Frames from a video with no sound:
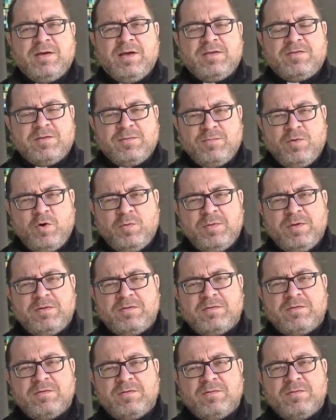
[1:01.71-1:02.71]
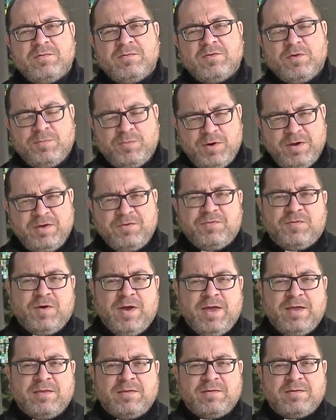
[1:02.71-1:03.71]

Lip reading: It's a moment to bring a friend,